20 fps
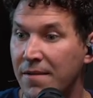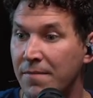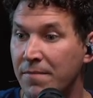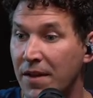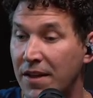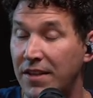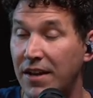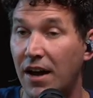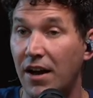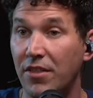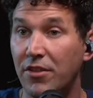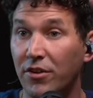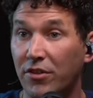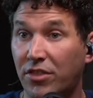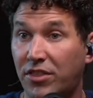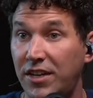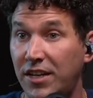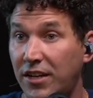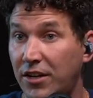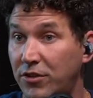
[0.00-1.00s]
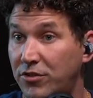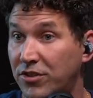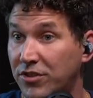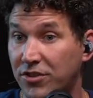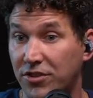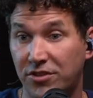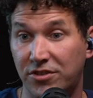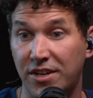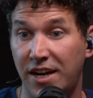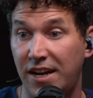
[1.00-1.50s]
And the other theologians
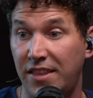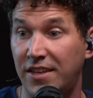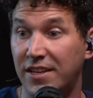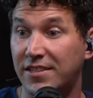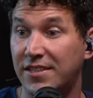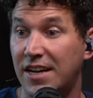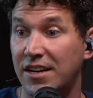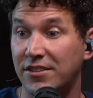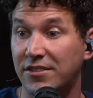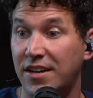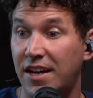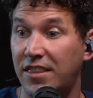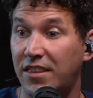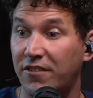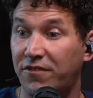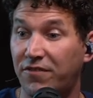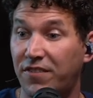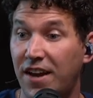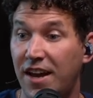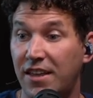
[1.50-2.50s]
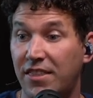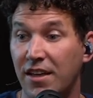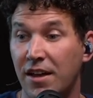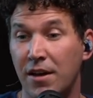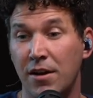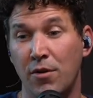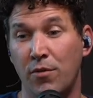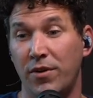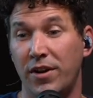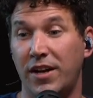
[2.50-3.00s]
are saying this outside the faith
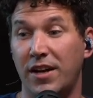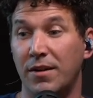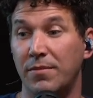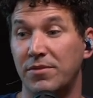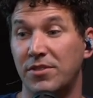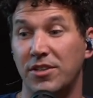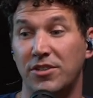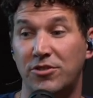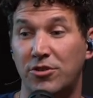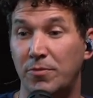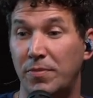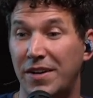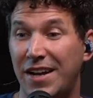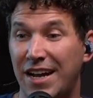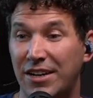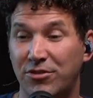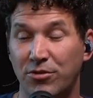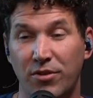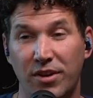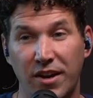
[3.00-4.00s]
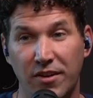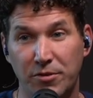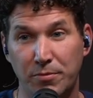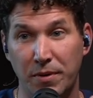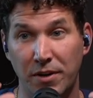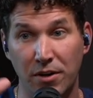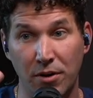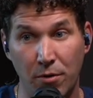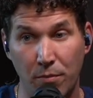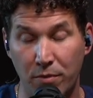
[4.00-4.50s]
when it comes to the supernatural gifts.
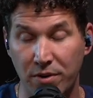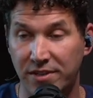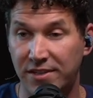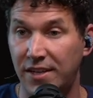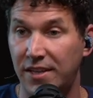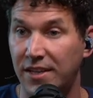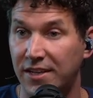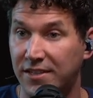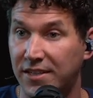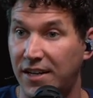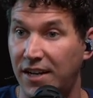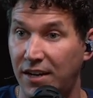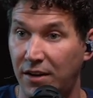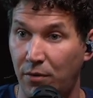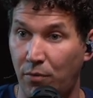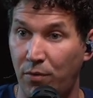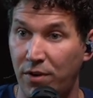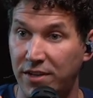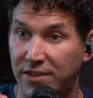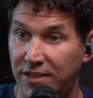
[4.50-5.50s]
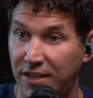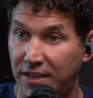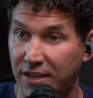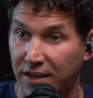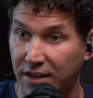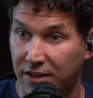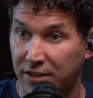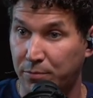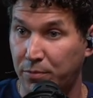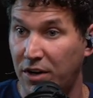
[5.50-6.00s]
But no, we see this, it, eh, we see the
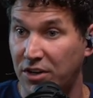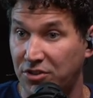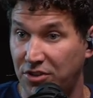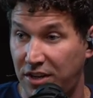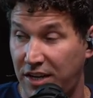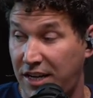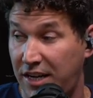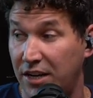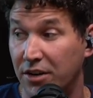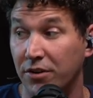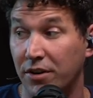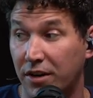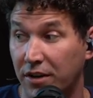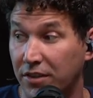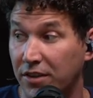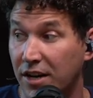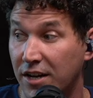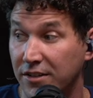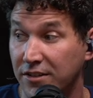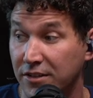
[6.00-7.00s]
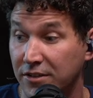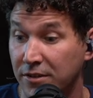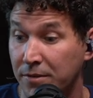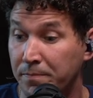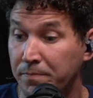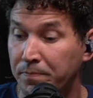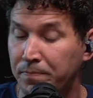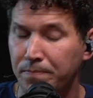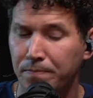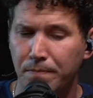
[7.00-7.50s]
expression here in Catholicism.
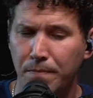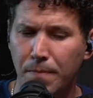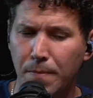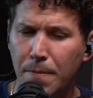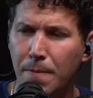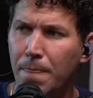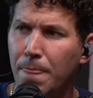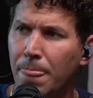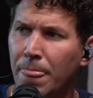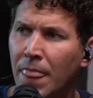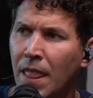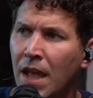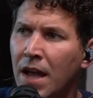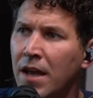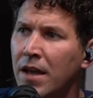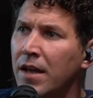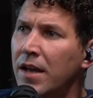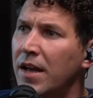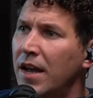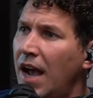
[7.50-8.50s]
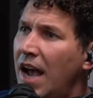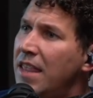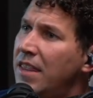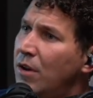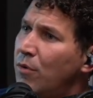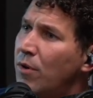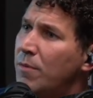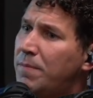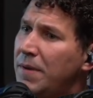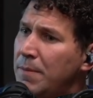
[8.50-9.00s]
That's yeah. such a great response. And
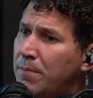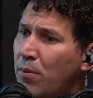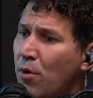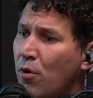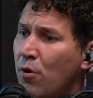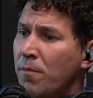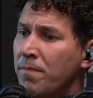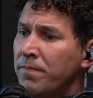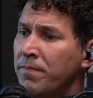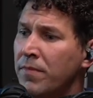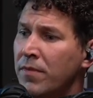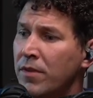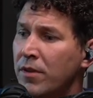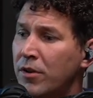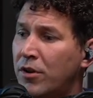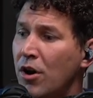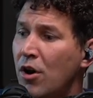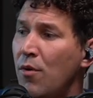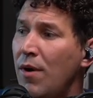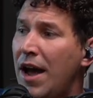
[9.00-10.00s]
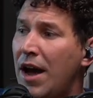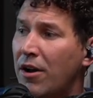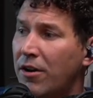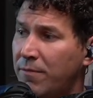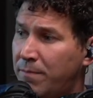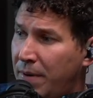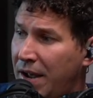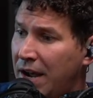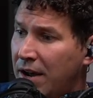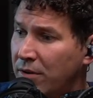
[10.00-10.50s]
then when people go out of
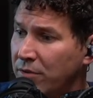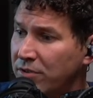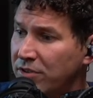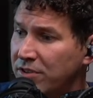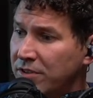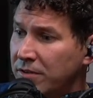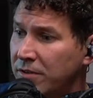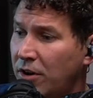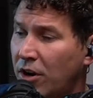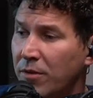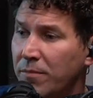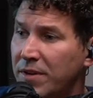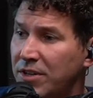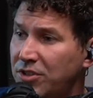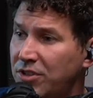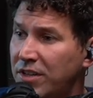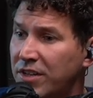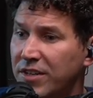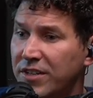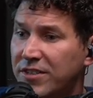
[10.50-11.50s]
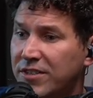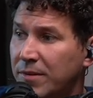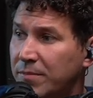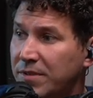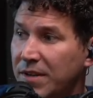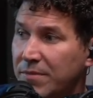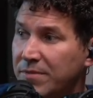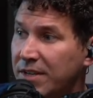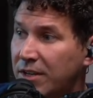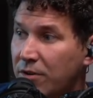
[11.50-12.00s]
bounds, our missionaries
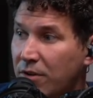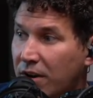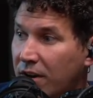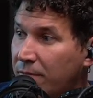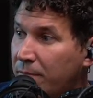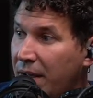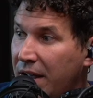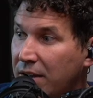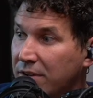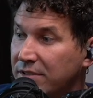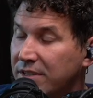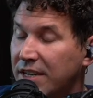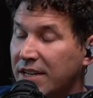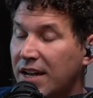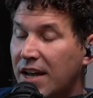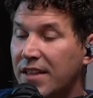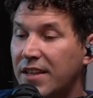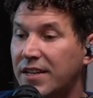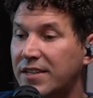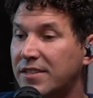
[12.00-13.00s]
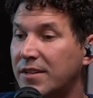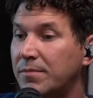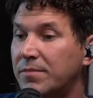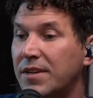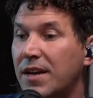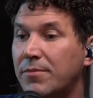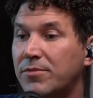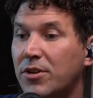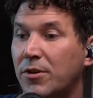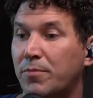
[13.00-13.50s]
sometimes they go out of bounds. Like I think
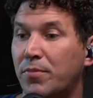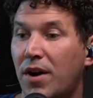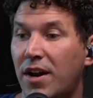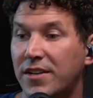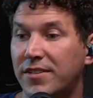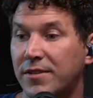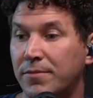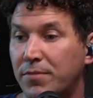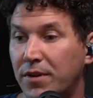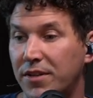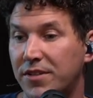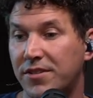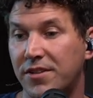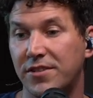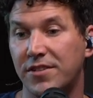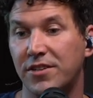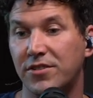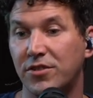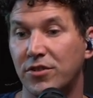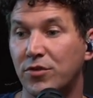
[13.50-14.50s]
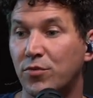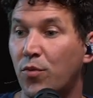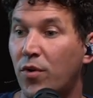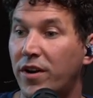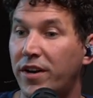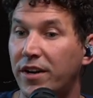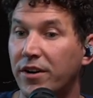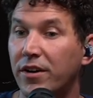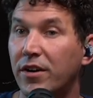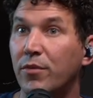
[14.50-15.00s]
sometimes our Protestant brothers and sisters,
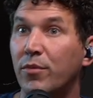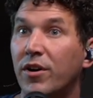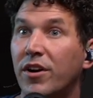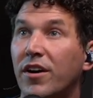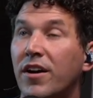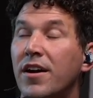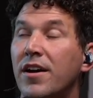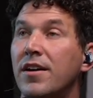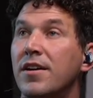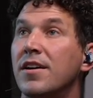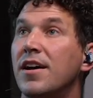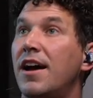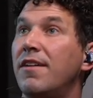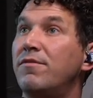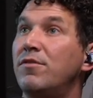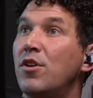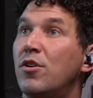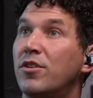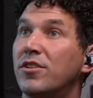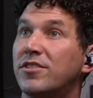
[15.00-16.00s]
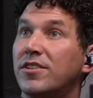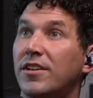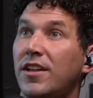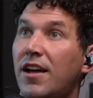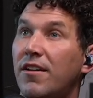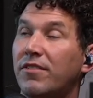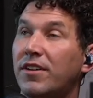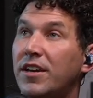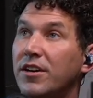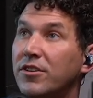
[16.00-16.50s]
one area where I've noticed a
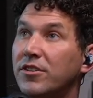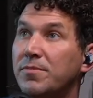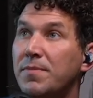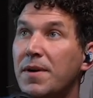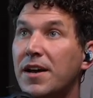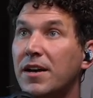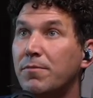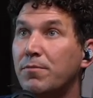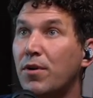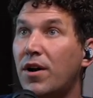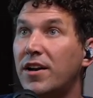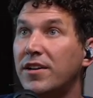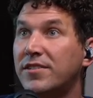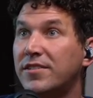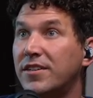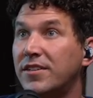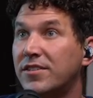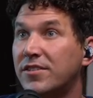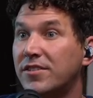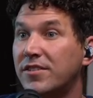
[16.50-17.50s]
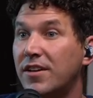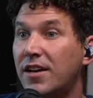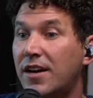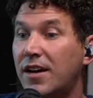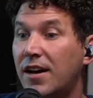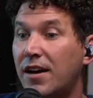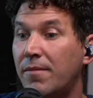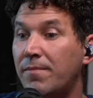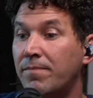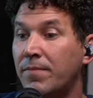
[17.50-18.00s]
lot of charismatic Protestants
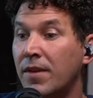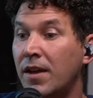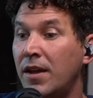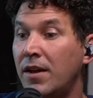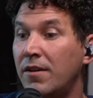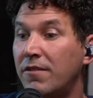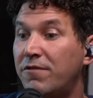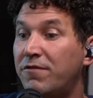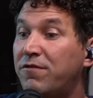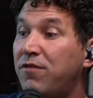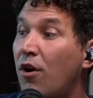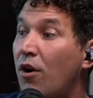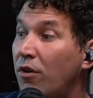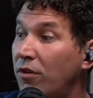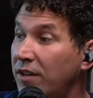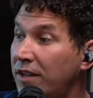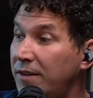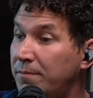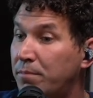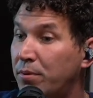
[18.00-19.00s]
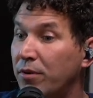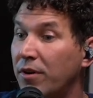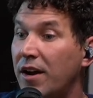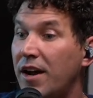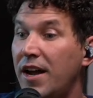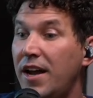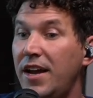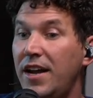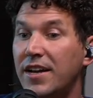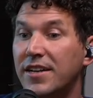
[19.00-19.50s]
um, falling
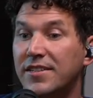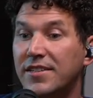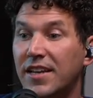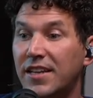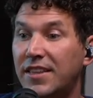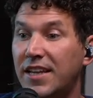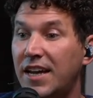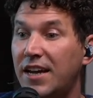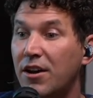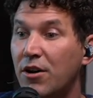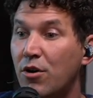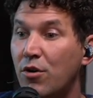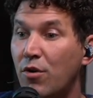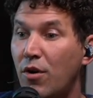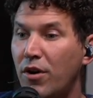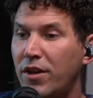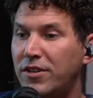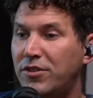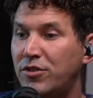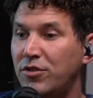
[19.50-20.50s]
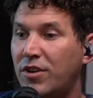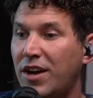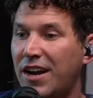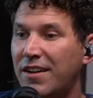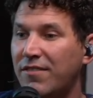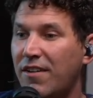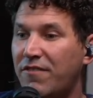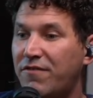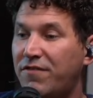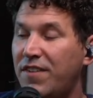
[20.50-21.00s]
prey is that they go into kind
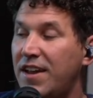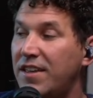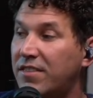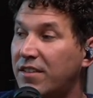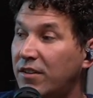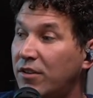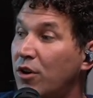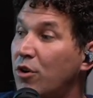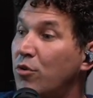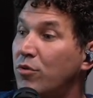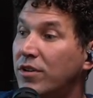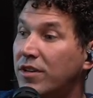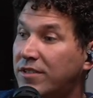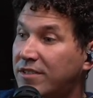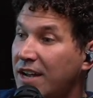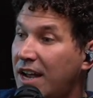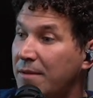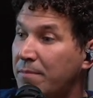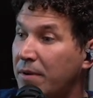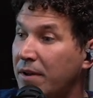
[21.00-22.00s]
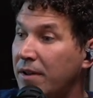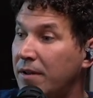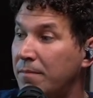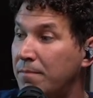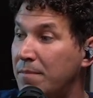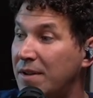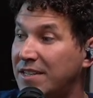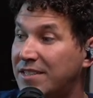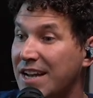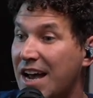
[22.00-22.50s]
of a faith alone type
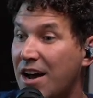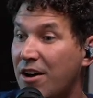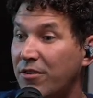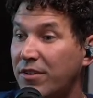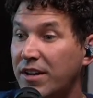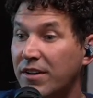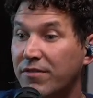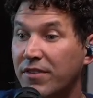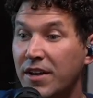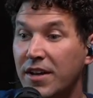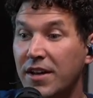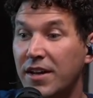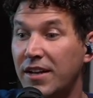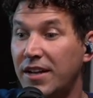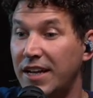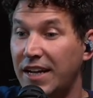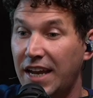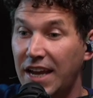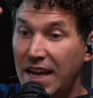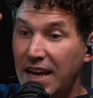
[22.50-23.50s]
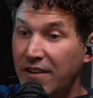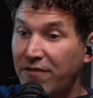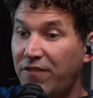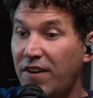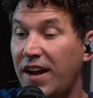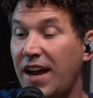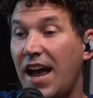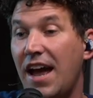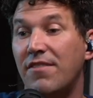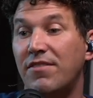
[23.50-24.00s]
mentality of like if
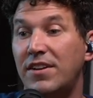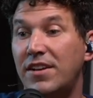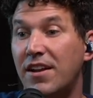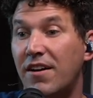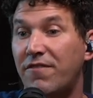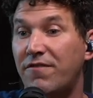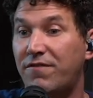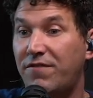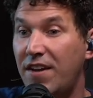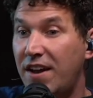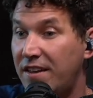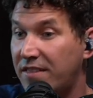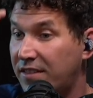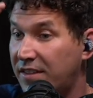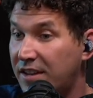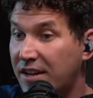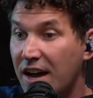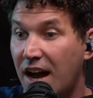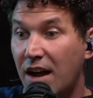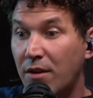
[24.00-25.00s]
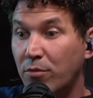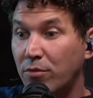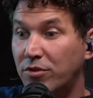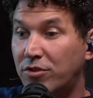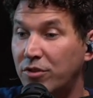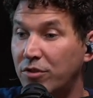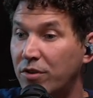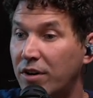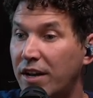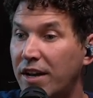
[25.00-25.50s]
i have enough faith god will
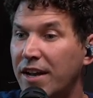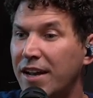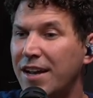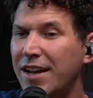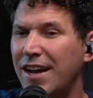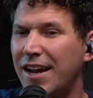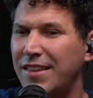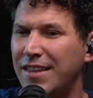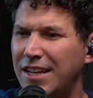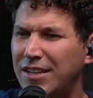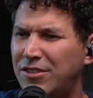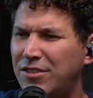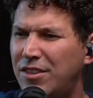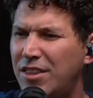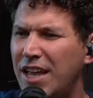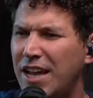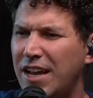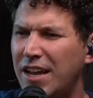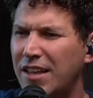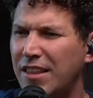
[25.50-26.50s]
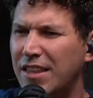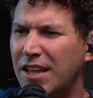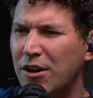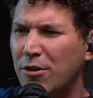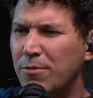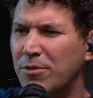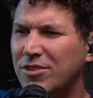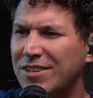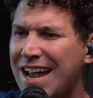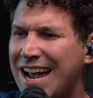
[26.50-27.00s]
do it and they they they
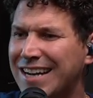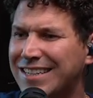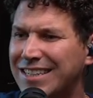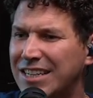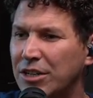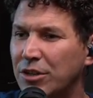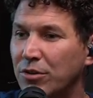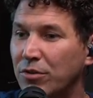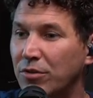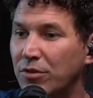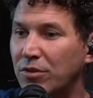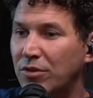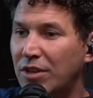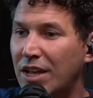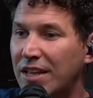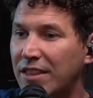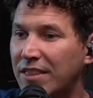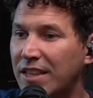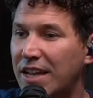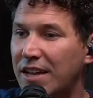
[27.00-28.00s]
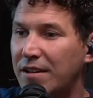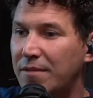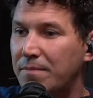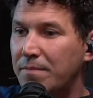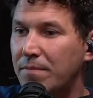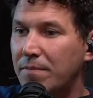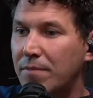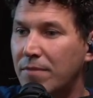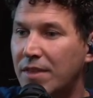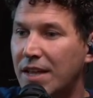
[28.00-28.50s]
almost act ir- they they
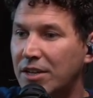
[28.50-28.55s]
they